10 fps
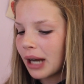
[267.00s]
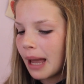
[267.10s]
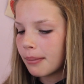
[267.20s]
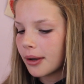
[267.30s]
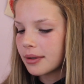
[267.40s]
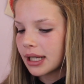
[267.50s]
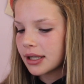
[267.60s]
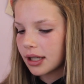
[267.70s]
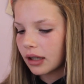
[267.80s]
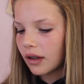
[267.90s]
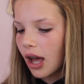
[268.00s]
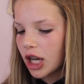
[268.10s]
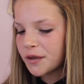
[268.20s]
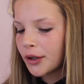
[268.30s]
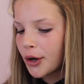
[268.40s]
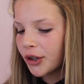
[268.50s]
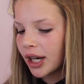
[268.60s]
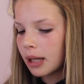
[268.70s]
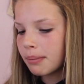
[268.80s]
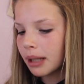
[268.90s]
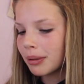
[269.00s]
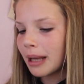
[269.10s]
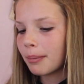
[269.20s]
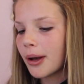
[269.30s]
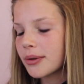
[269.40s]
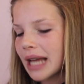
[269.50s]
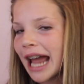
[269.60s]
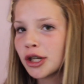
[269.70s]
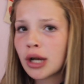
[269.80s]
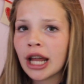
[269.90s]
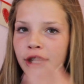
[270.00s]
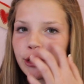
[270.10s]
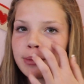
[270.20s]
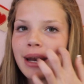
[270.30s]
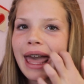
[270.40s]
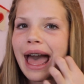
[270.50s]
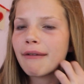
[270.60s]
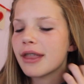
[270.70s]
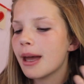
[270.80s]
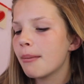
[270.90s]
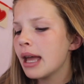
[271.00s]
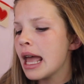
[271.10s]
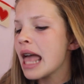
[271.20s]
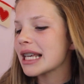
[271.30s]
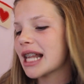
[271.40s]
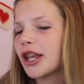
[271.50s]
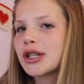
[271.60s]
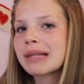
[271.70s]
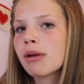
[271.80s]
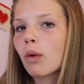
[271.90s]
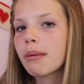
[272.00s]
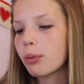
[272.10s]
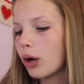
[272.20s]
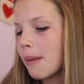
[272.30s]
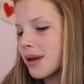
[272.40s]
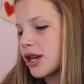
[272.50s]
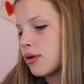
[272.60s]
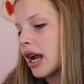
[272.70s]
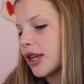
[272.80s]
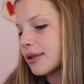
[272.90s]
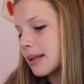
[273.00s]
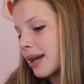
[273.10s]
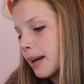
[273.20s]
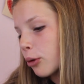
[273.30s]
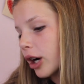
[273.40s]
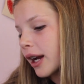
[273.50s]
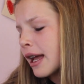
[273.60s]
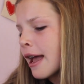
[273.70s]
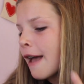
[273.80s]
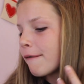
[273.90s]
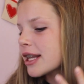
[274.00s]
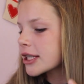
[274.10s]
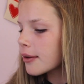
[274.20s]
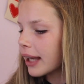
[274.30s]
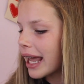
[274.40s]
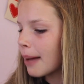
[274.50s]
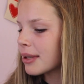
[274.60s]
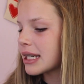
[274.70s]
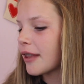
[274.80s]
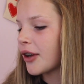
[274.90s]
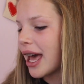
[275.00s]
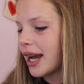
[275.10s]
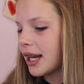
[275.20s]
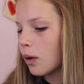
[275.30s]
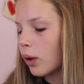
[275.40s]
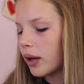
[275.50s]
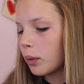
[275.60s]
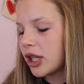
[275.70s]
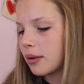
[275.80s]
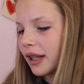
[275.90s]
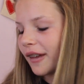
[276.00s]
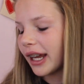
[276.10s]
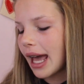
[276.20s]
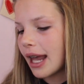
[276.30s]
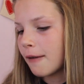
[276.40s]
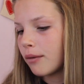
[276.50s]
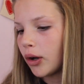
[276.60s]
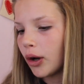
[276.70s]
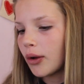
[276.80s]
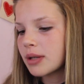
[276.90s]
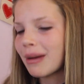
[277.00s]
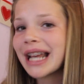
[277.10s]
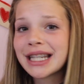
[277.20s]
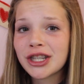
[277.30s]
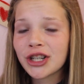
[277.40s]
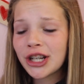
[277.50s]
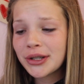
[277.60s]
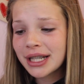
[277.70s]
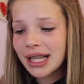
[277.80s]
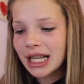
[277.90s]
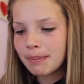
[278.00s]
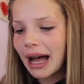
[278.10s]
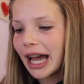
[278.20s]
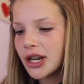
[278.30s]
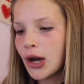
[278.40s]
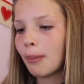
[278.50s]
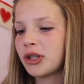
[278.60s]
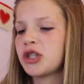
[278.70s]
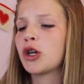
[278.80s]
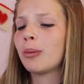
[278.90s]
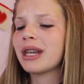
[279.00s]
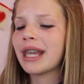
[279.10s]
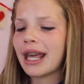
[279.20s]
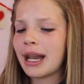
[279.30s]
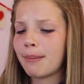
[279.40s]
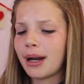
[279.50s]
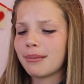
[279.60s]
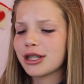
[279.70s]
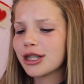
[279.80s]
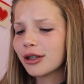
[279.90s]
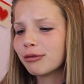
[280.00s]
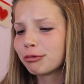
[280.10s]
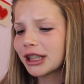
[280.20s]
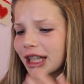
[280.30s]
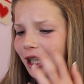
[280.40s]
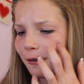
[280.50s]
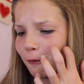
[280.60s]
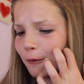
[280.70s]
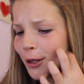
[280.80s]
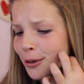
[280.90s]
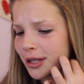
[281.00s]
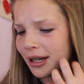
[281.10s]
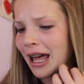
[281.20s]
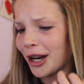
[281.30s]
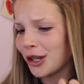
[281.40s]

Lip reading: Iron Post, Insta Collage, Photo Grid, and Pick Play Post. I do not use, but I have them because I used them at one point, but I do not use them anymore. Visco Cam is another editing one where you can like edit photos. My sister uses this, but I don't, but she told me to get it, but I'm still really confused on how to